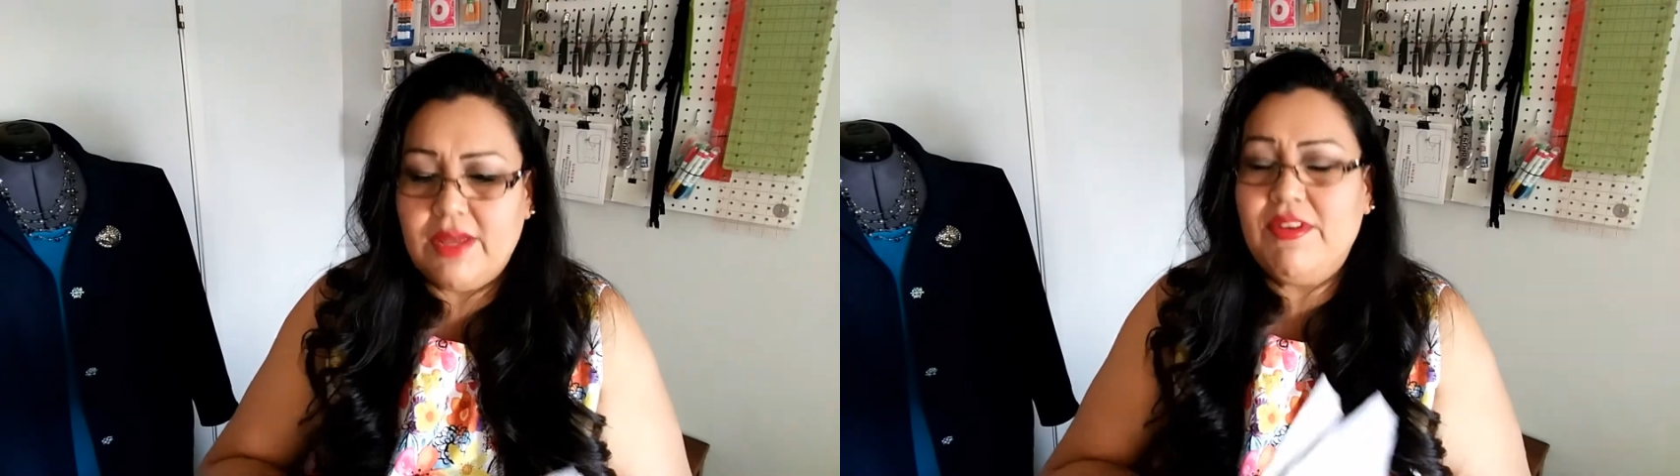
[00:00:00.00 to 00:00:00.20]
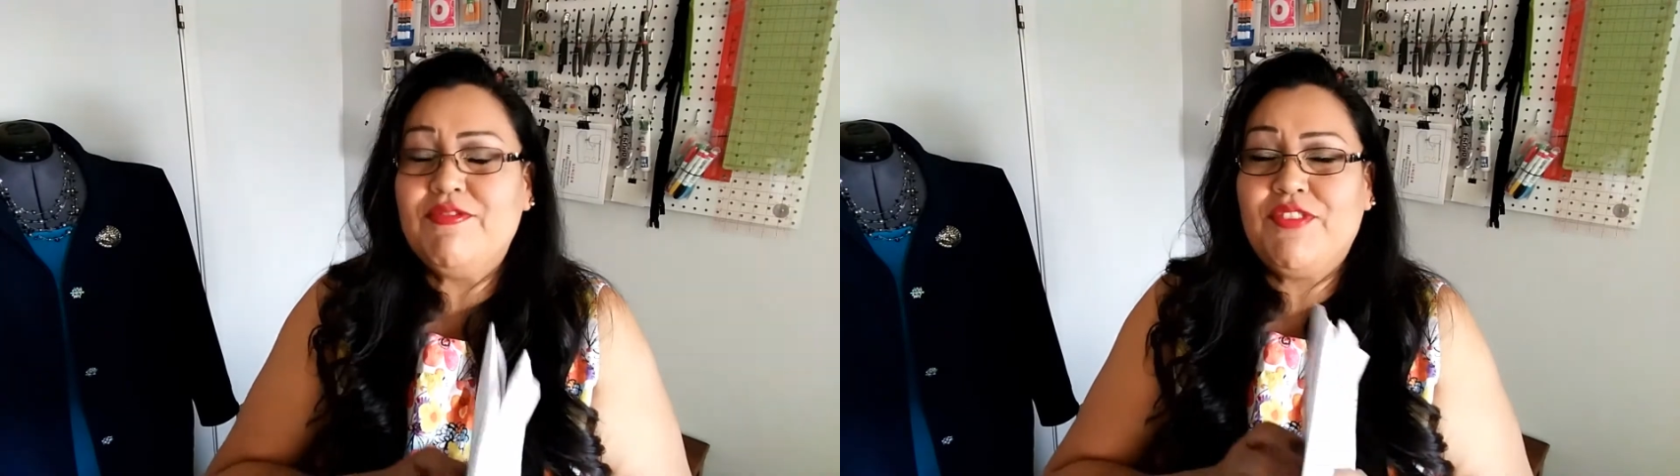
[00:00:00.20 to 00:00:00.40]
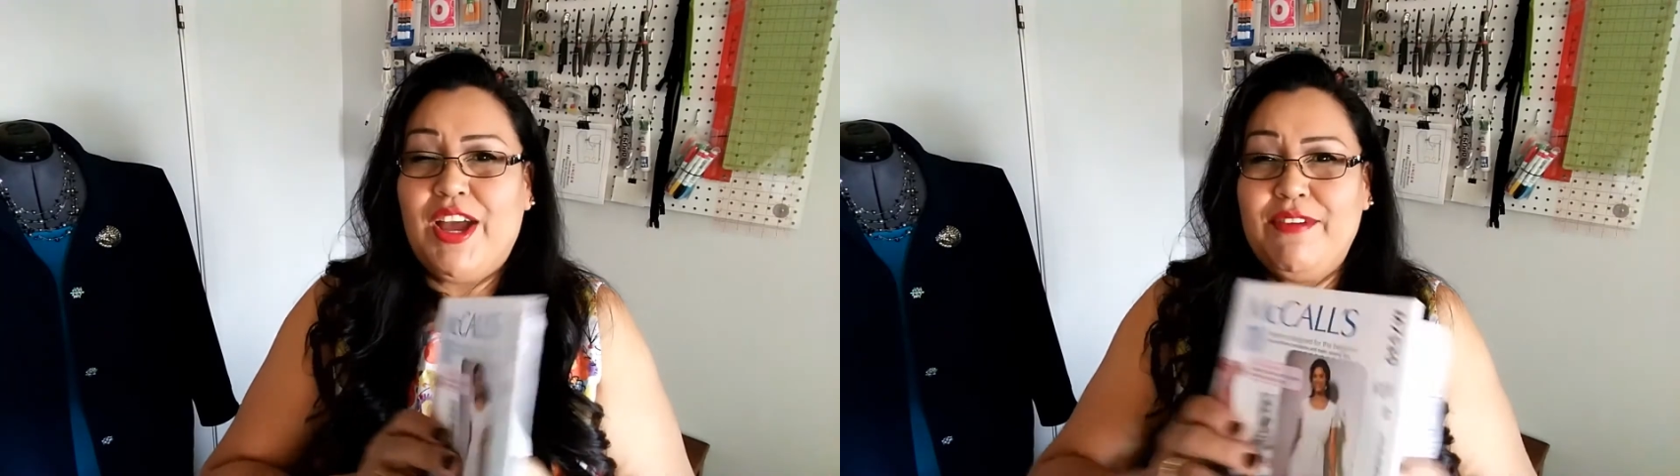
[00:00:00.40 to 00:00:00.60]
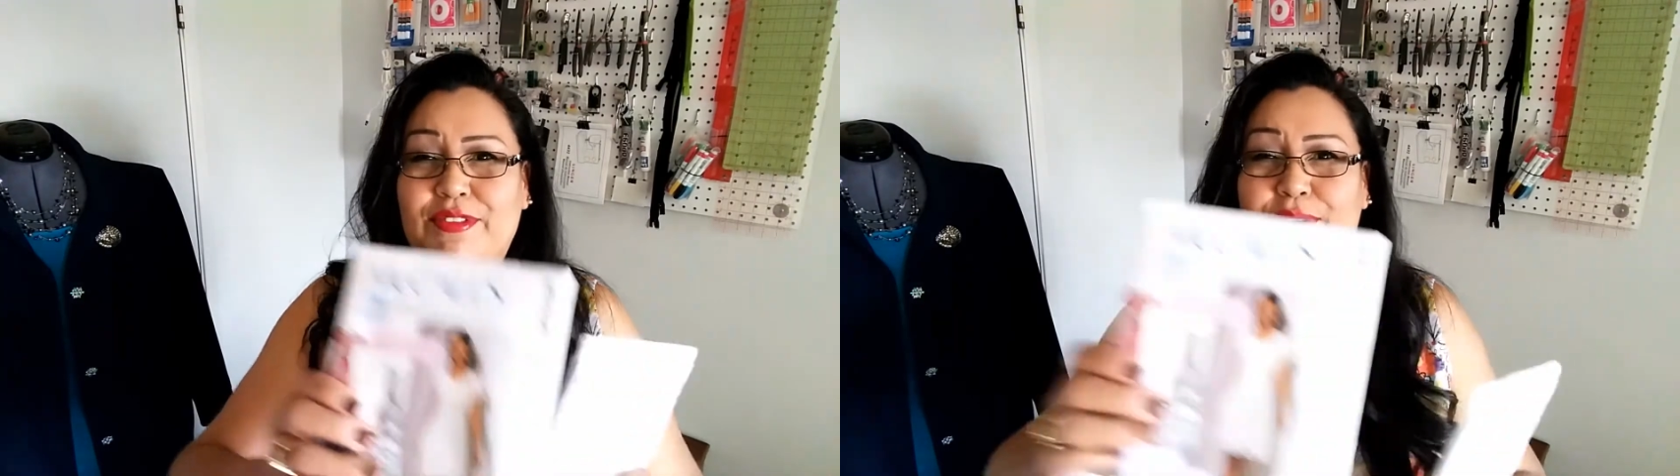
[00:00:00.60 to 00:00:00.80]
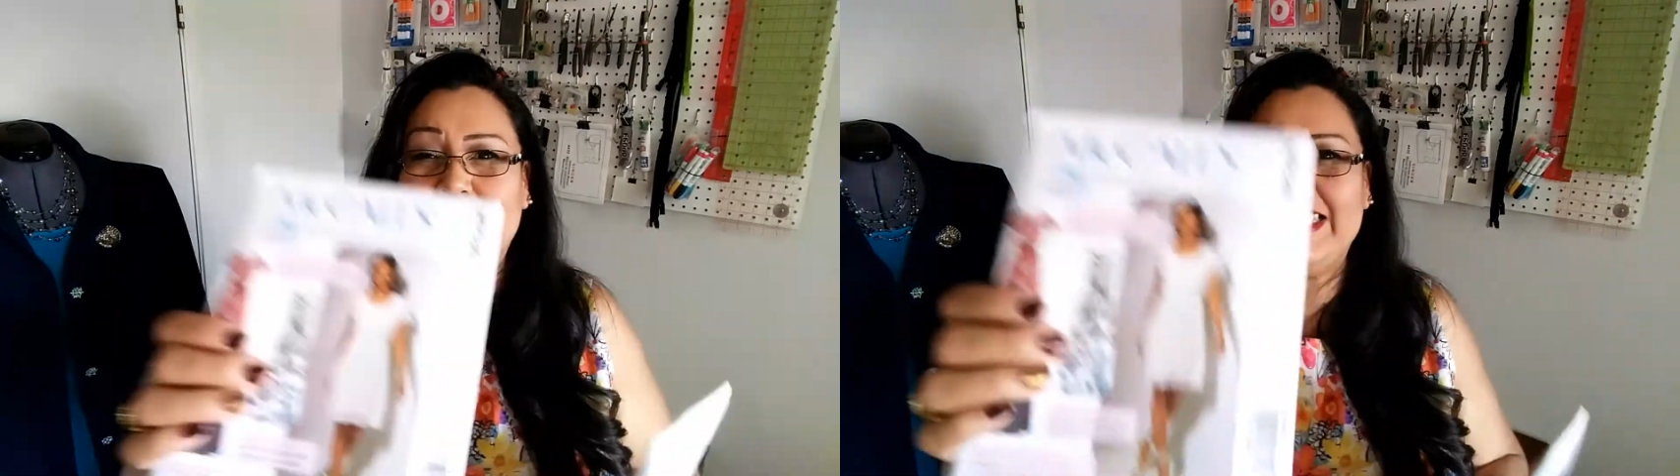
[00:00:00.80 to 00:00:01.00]

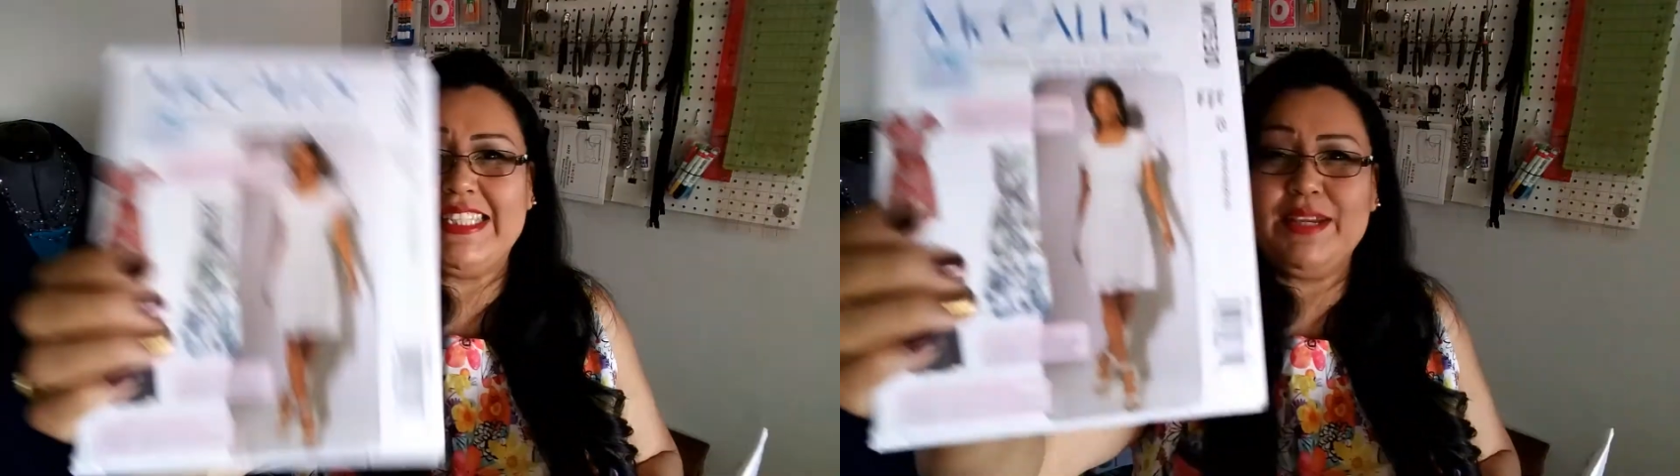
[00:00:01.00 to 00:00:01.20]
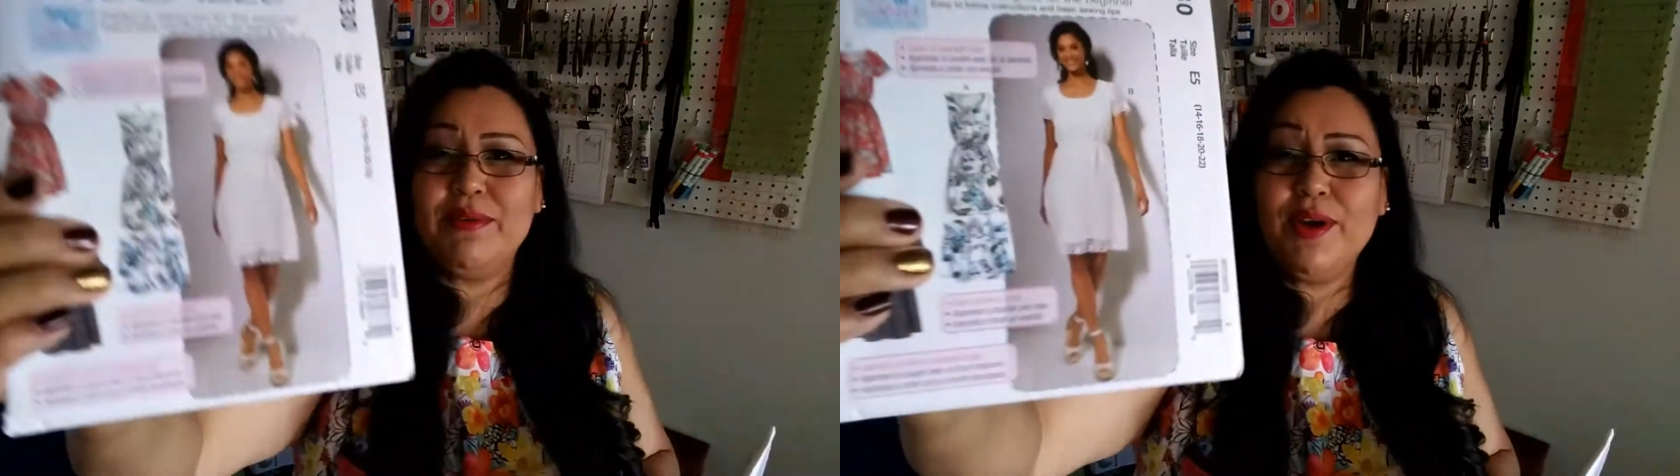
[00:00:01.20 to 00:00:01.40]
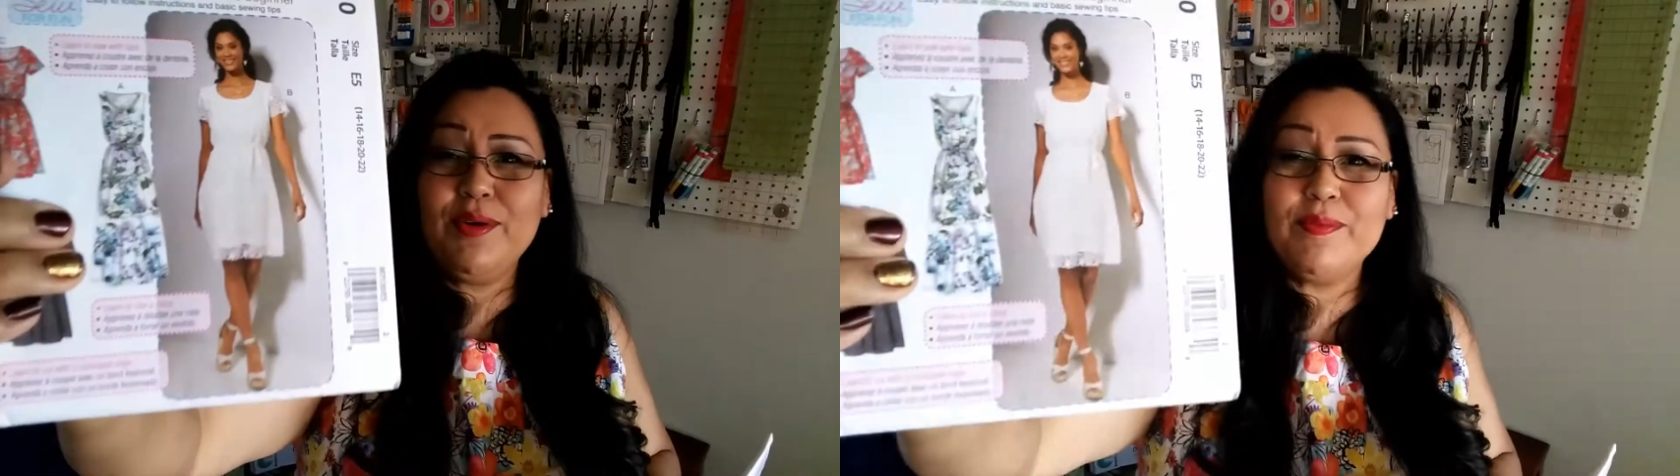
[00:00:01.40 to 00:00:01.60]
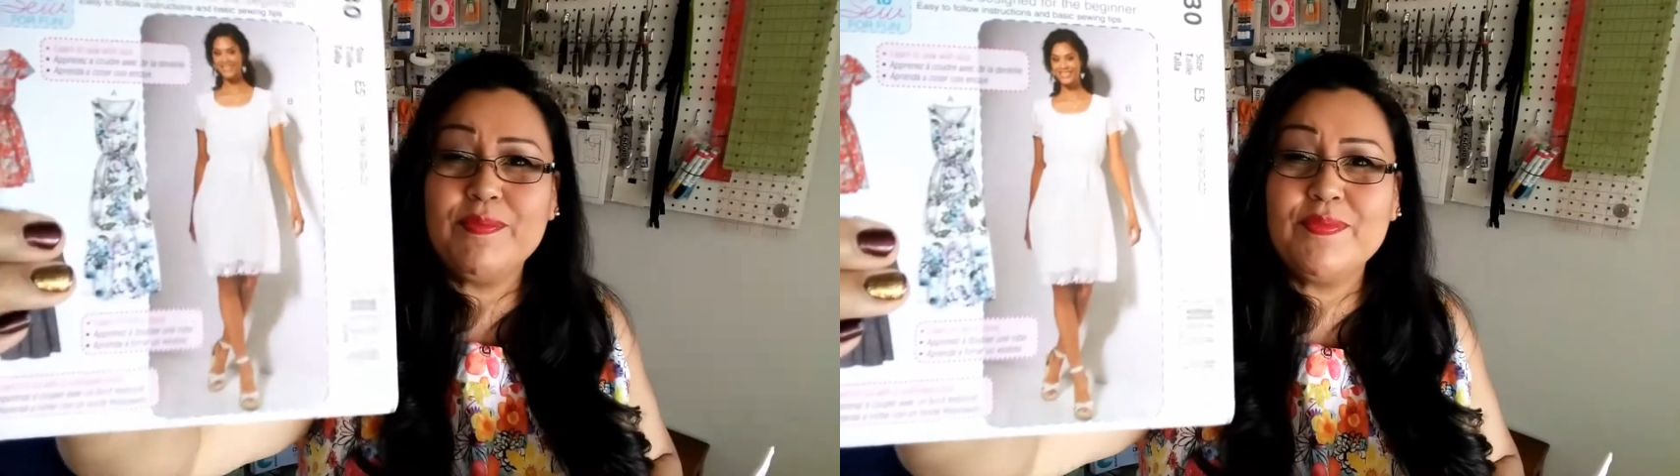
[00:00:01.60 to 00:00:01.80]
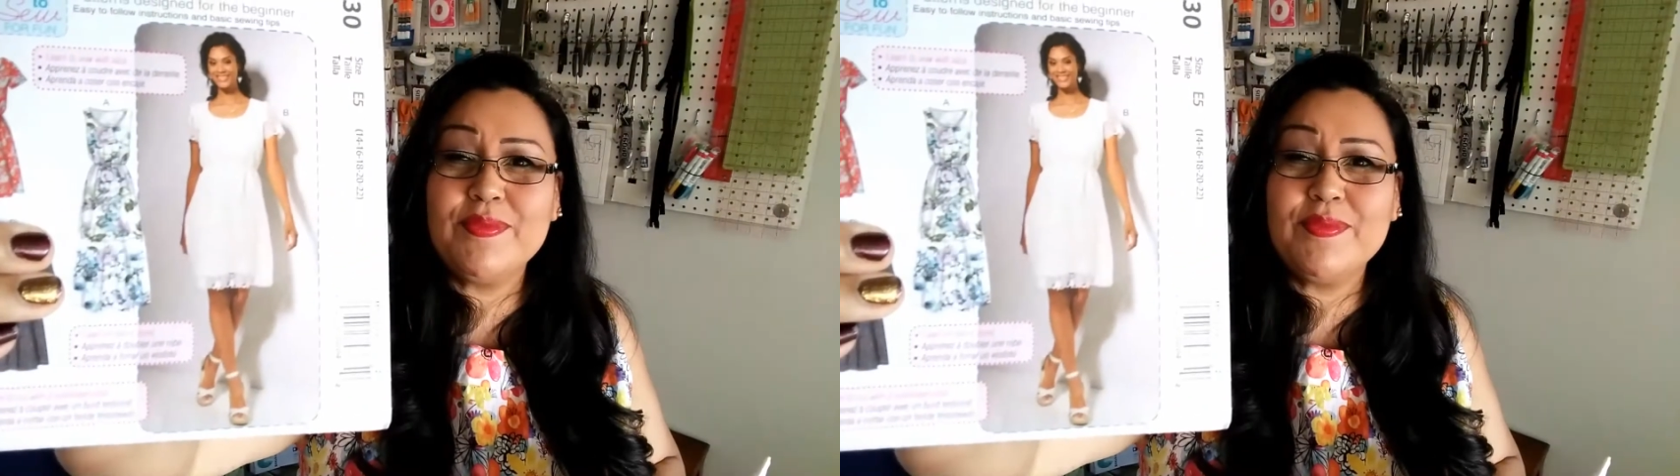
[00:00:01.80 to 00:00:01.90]
7530.